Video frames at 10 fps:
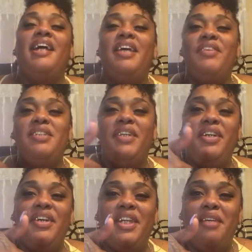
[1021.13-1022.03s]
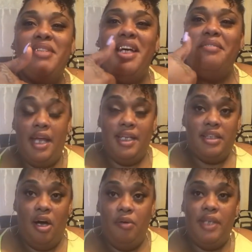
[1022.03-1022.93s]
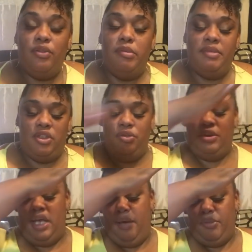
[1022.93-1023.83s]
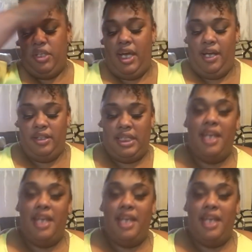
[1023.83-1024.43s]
Give this video a thumbs up. And as always, remember to dab on your haters